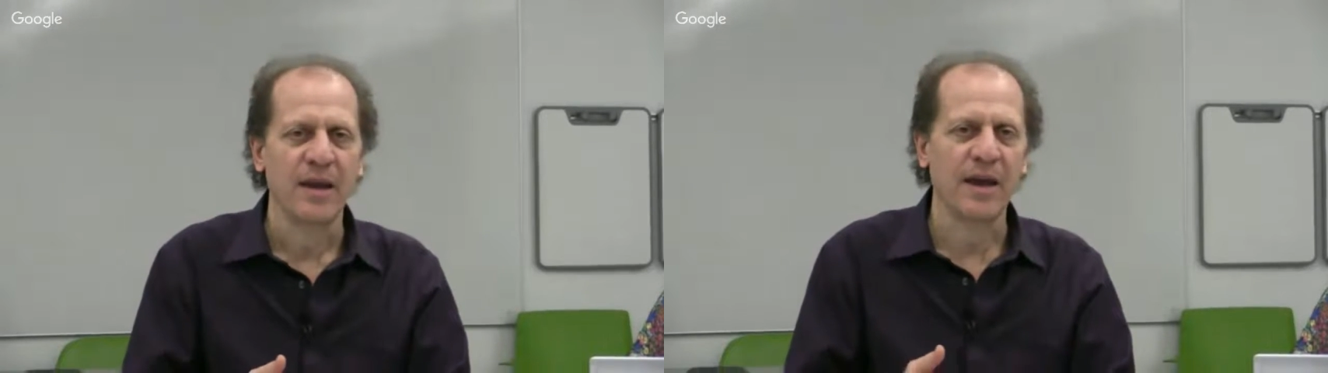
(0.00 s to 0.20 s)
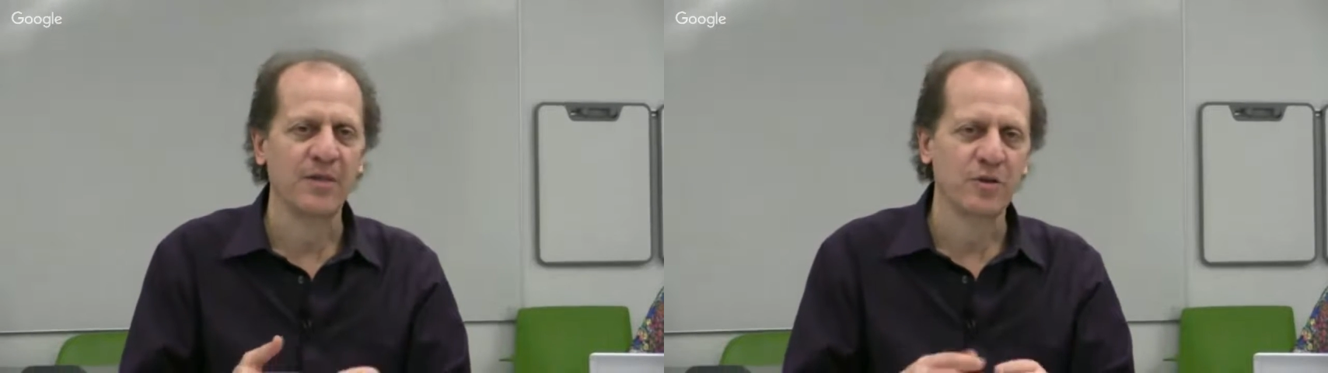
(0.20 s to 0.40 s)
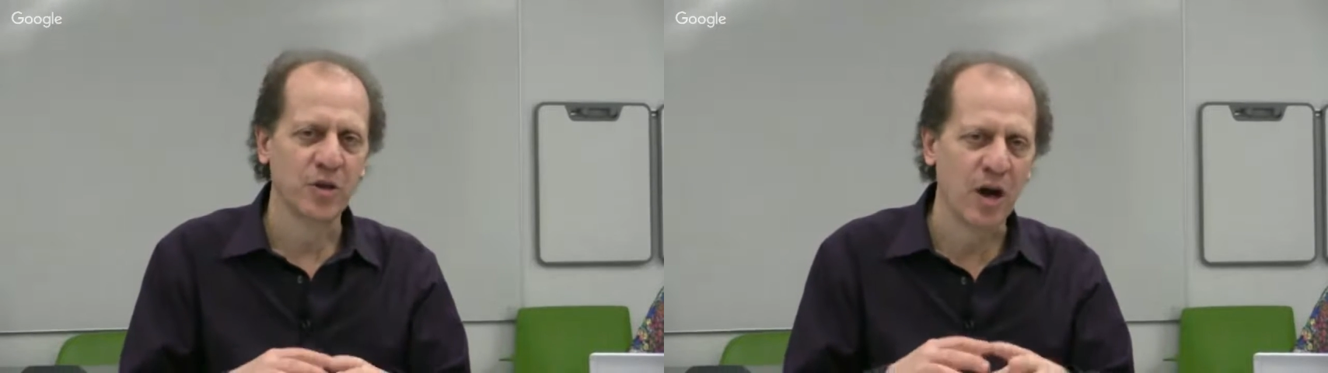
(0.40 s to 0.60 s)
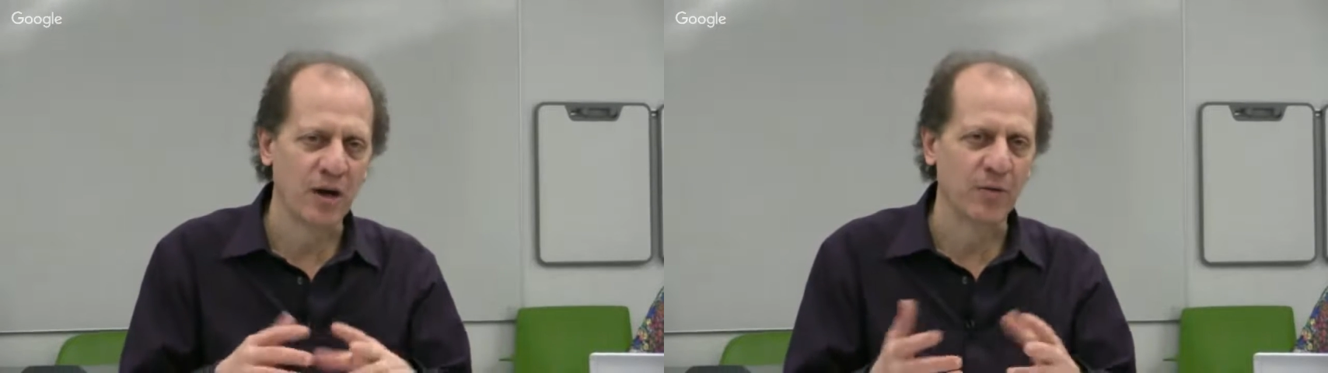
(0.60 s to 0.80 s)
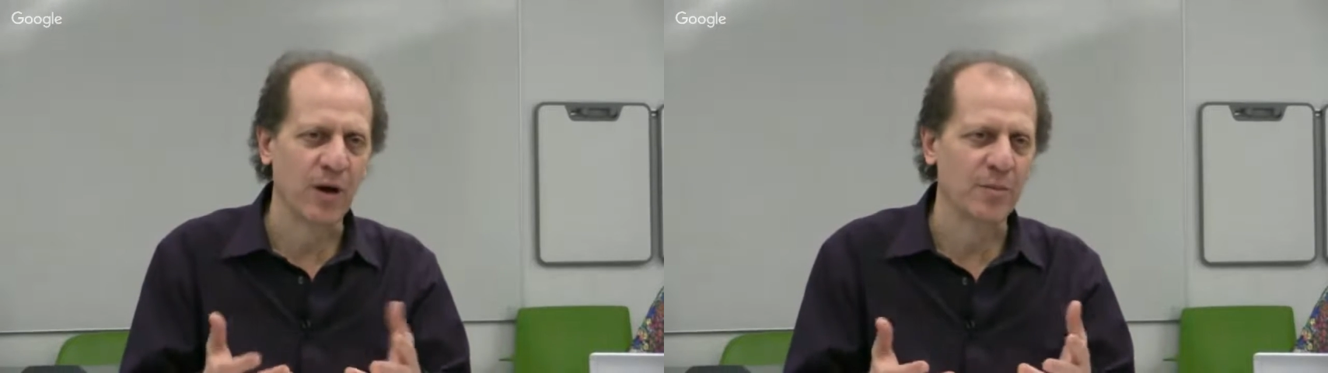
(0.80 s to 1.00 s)
and those
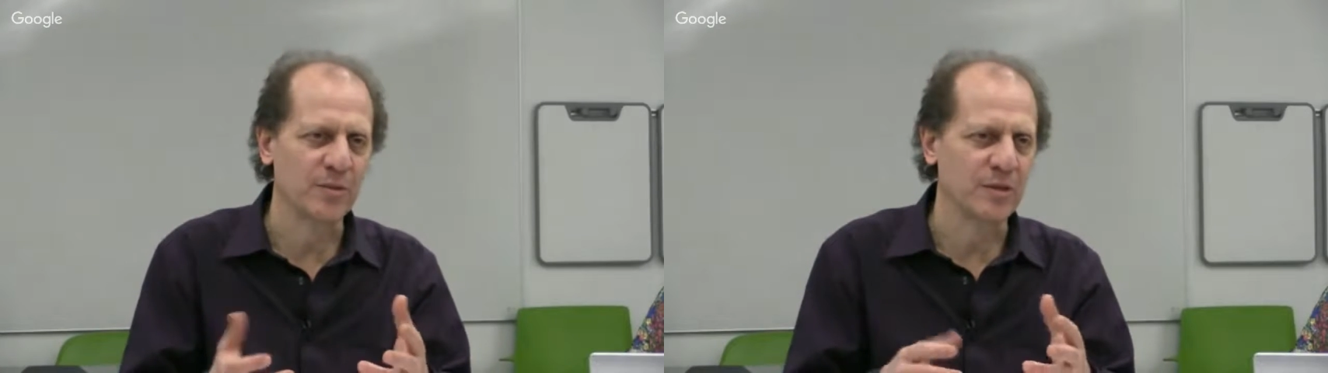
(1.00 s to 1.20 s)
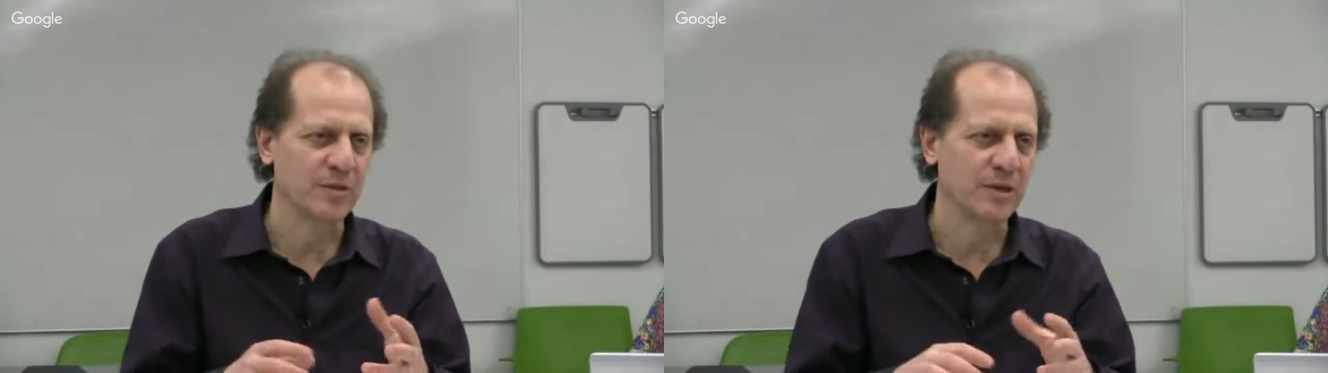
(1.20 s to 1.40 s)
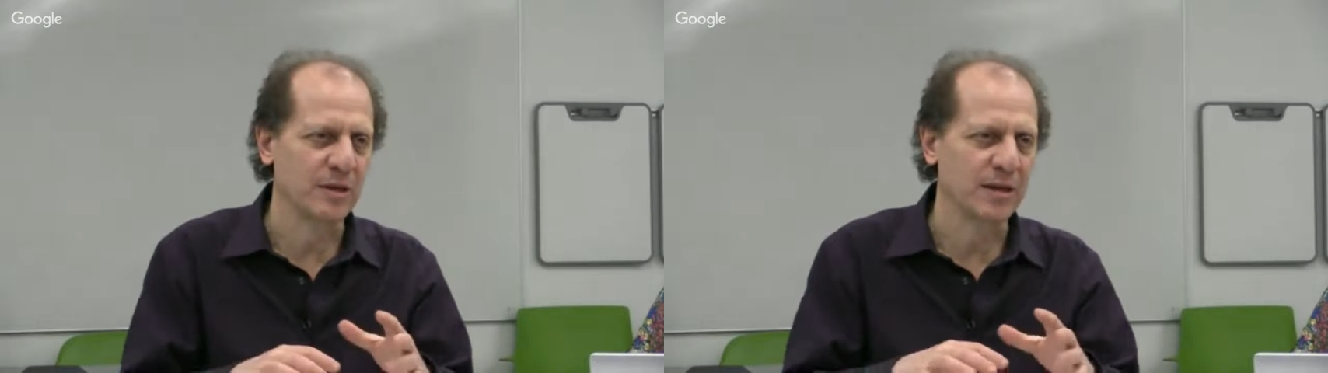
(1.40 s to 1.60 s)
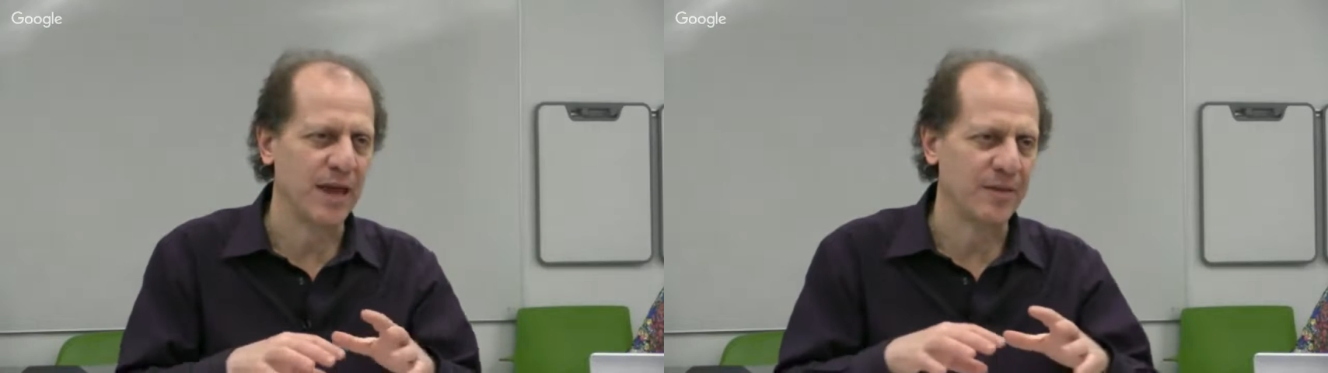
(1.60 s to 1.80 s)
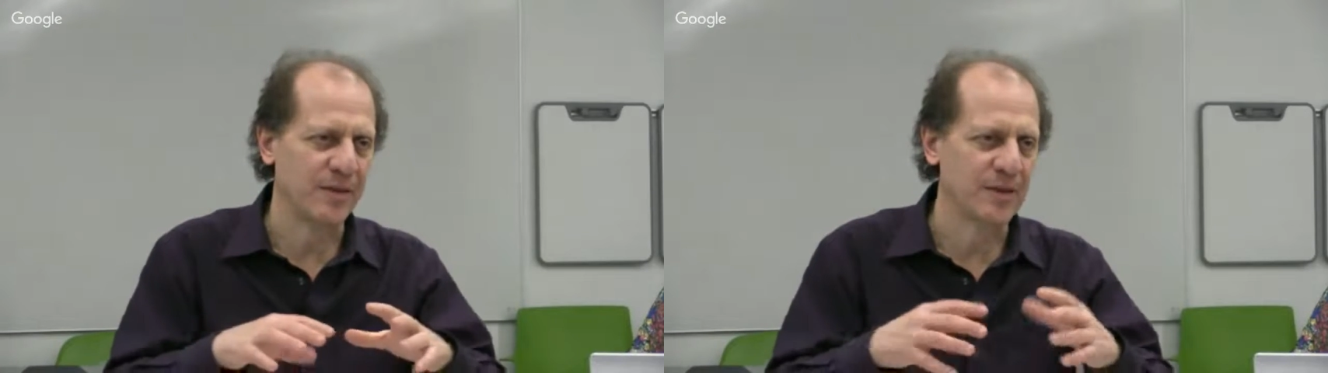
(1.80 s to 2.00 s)
hot rubs, the
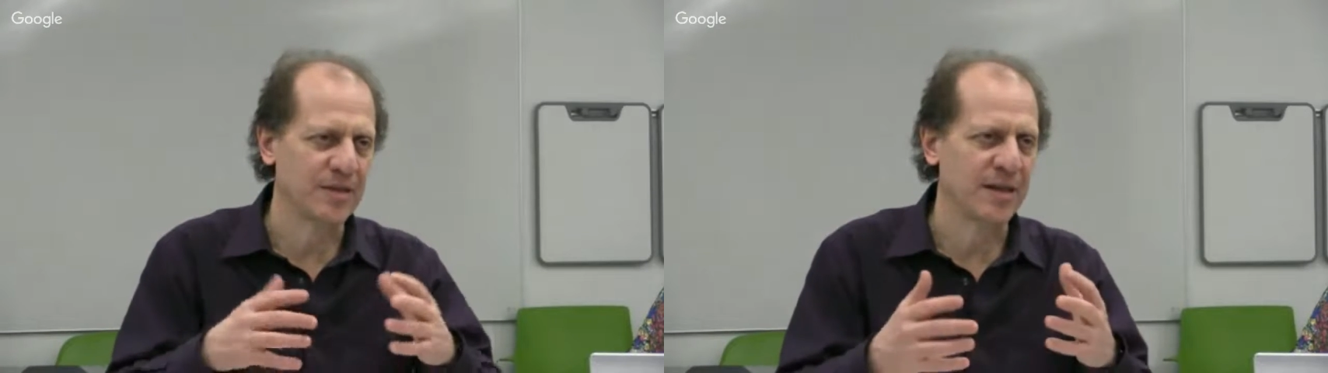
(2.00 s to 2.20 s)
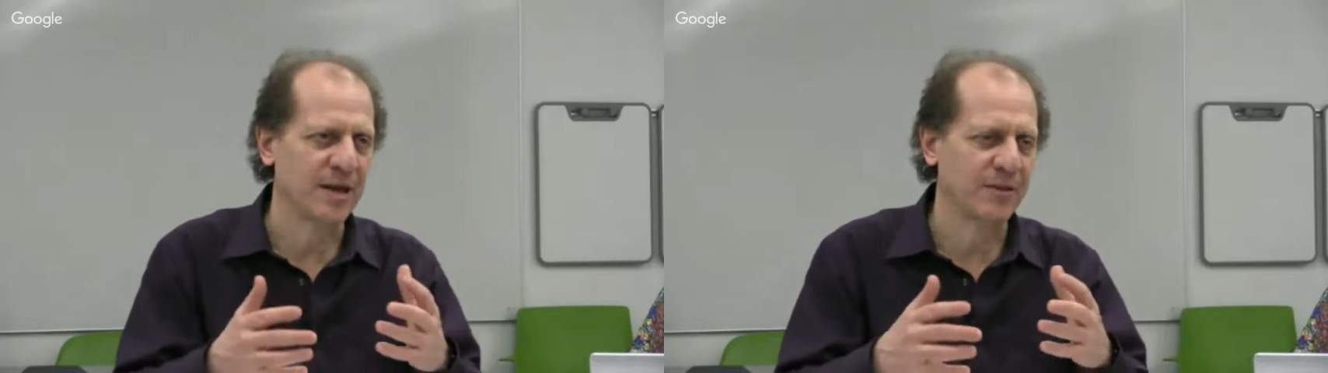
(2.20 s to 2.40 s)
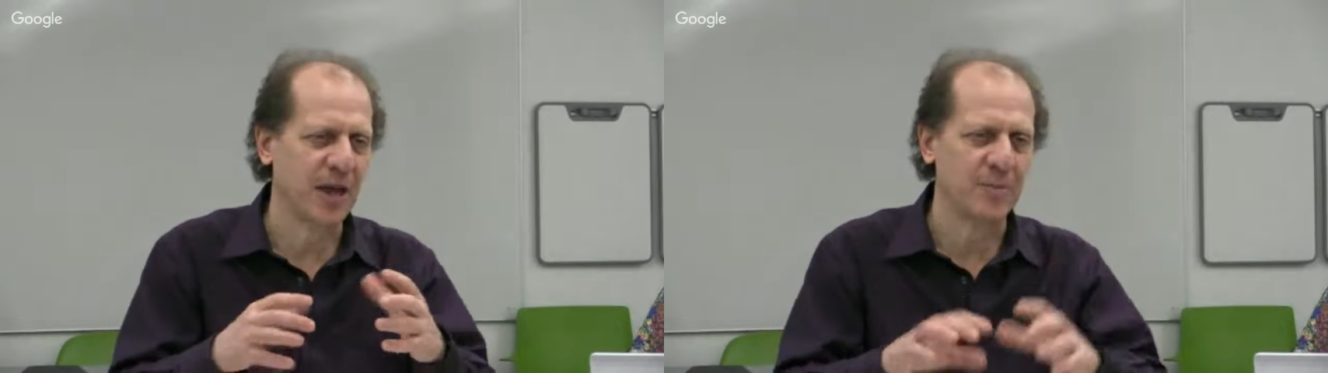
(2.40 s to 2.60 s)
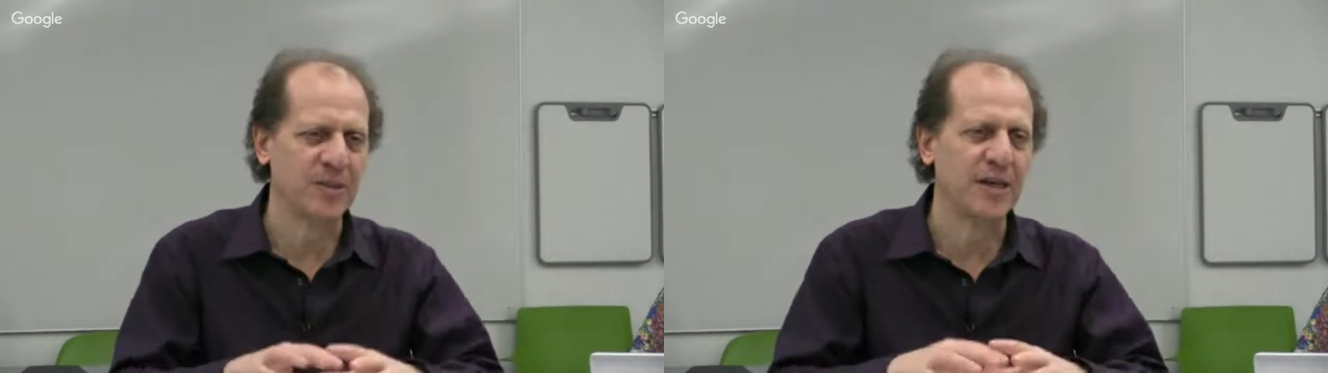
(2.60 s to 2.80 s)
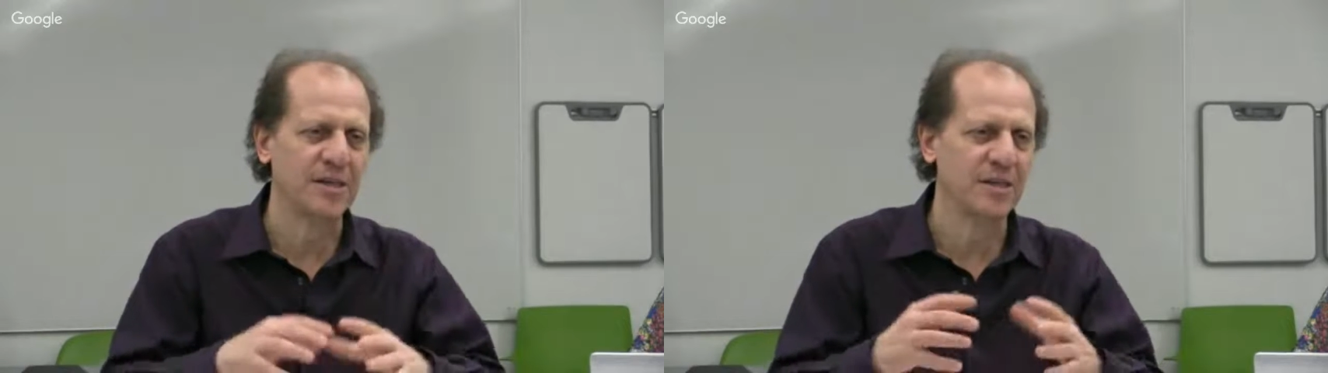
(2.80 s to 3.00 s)
things that have
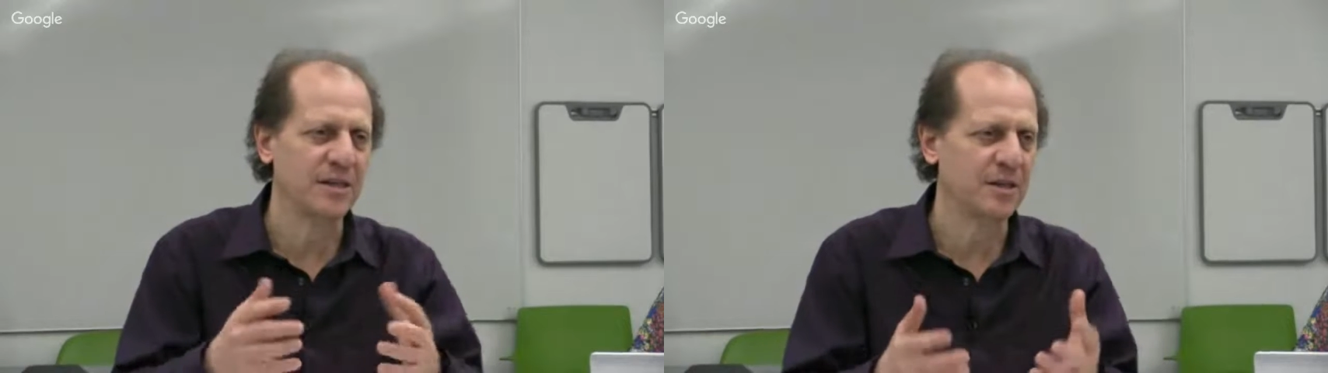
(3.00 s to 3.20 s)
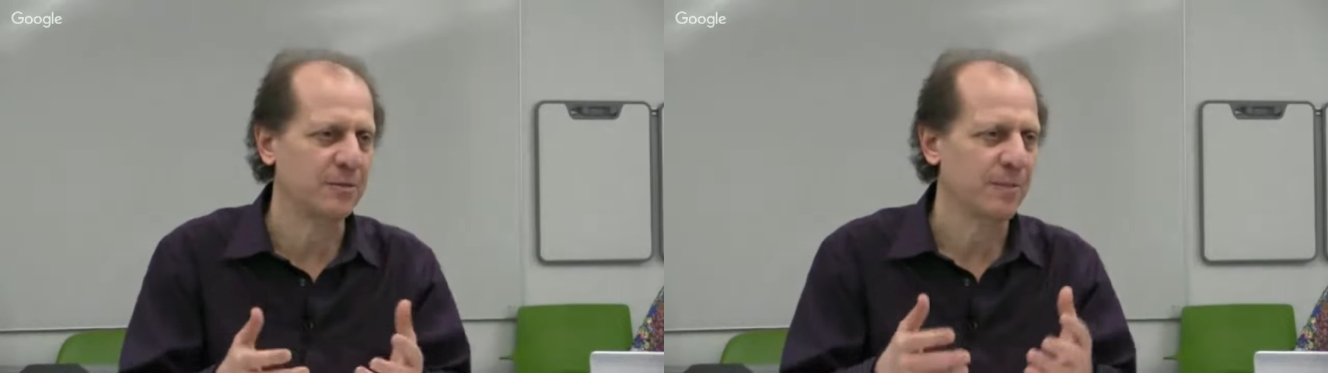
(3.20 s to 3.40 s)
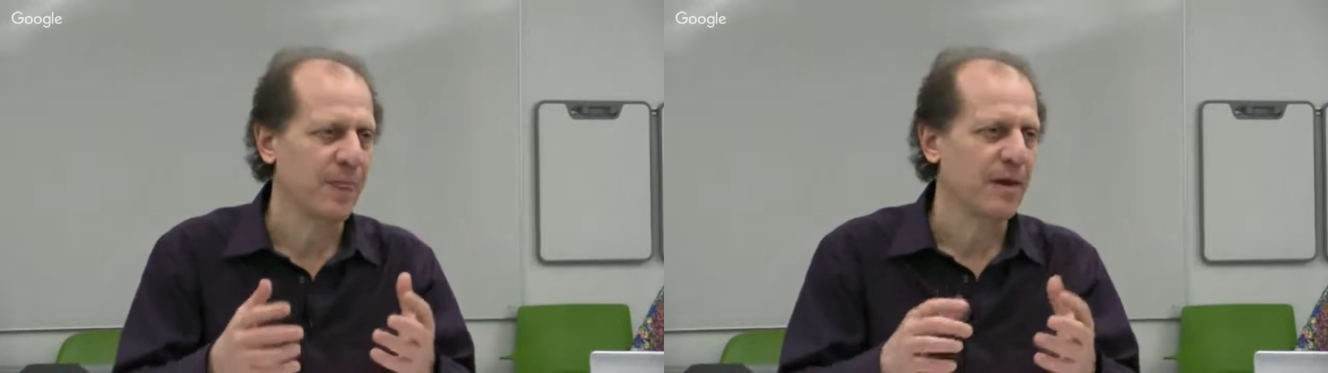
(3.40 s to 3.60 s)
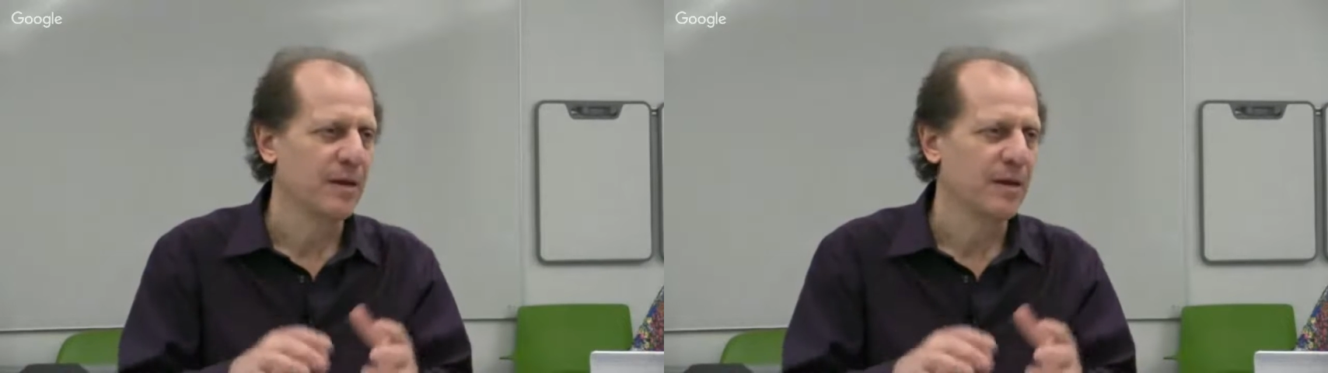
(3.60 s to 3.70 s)
capsaicin in them.